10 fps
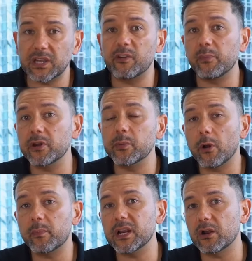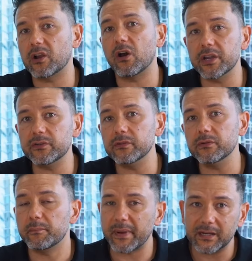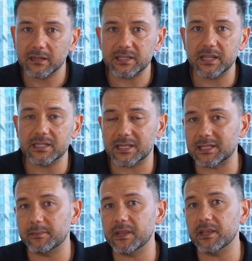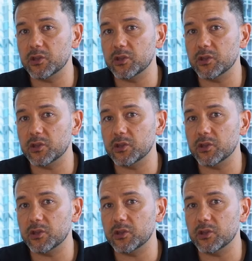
you love brand new property like I do, bait listings are something that